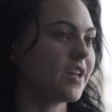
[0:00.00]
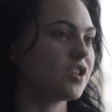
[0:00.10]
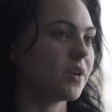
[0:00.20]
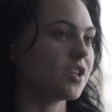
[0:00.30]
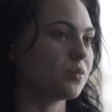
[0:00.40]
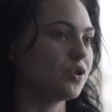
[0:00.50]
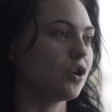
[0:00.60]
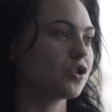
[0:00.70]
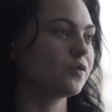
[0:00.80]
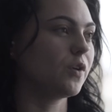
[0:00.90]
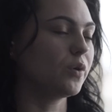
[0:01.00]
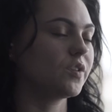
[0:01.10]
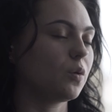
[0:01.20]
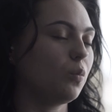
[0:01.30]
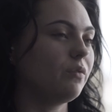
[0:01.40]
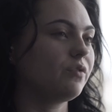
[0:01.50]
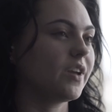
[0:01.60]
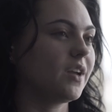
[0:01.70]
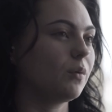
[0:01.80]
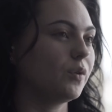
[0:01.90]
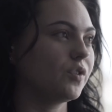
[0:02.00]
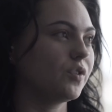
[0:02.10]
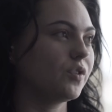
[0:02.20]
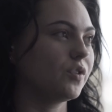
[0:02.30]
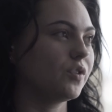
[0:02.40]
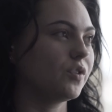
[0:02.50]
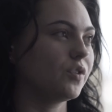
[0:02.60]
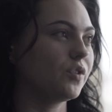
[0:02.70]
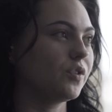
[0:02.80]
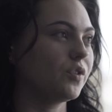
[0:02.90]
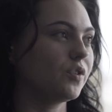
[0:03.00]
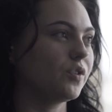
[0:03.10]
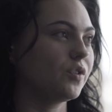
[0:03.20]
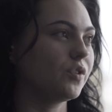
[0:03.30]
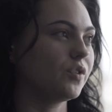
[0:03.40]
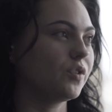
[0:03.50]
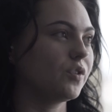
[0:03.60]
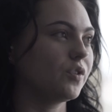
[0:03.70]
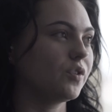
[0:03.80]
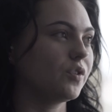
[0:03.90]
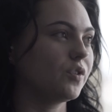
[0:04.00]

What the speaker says: stage management, not just focus on one thing. I want to broaden my horizons a bit more.